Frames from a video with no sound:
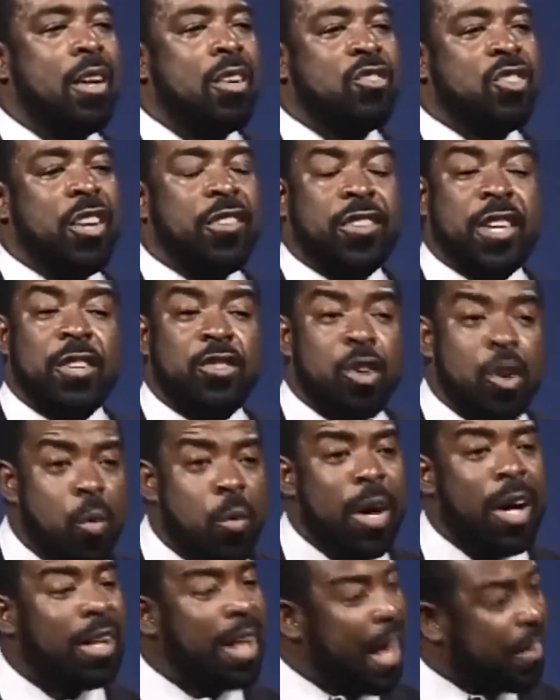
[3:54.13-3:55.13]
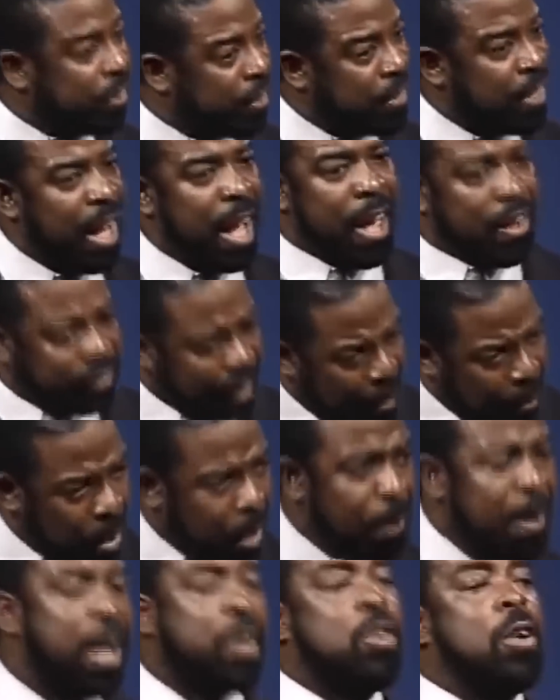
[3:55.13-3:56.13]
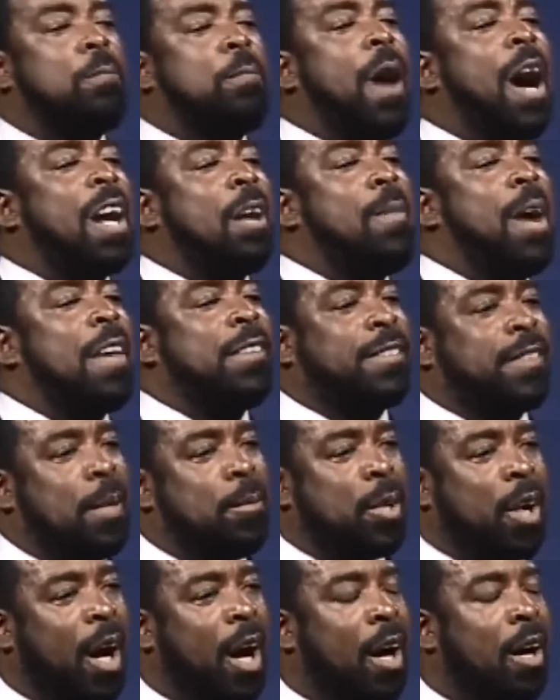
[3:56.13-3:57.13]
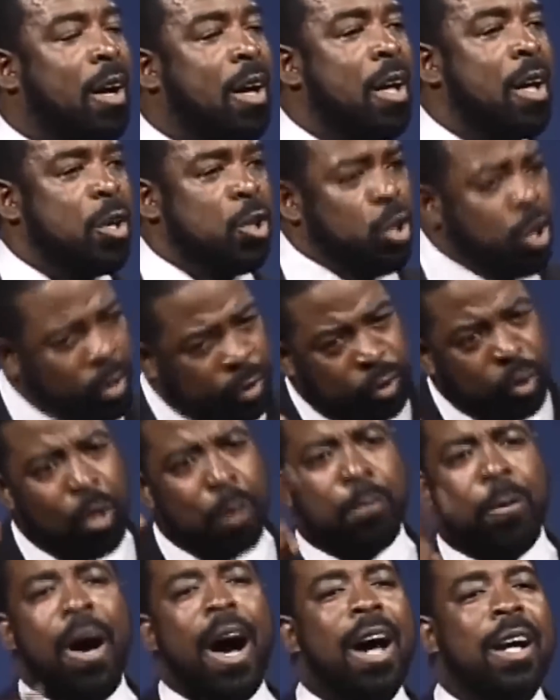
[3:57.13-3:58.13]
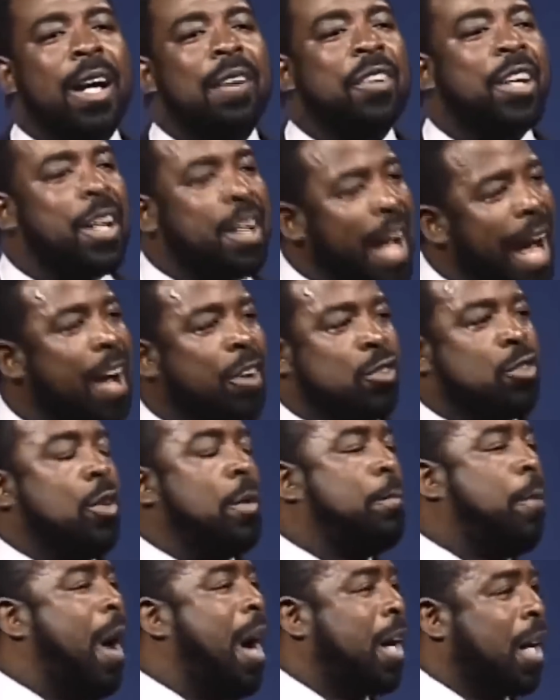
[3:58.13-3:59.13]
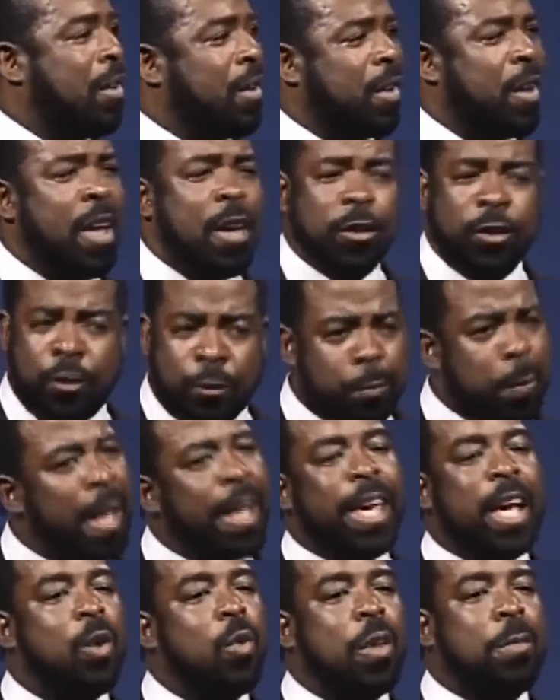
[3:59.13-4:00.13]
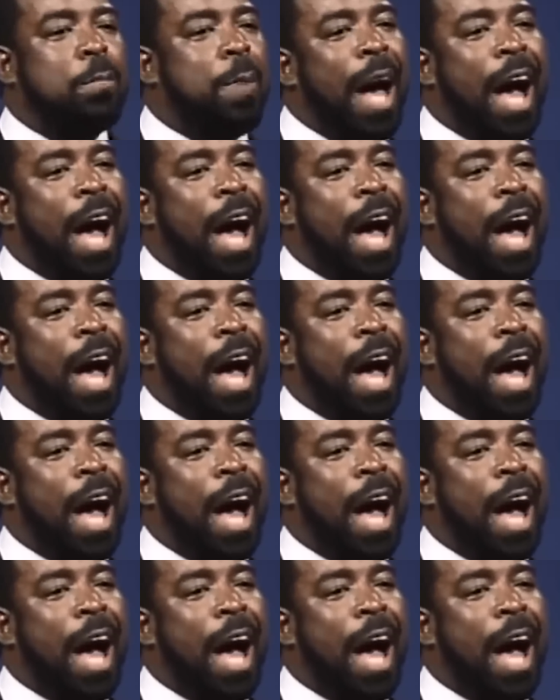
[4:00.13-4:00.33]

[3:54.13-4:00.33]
She said, you will? I said, yes. I'm going to make you part of my seminar. You'll do a part of it, and I'll do a part of it. Speaking with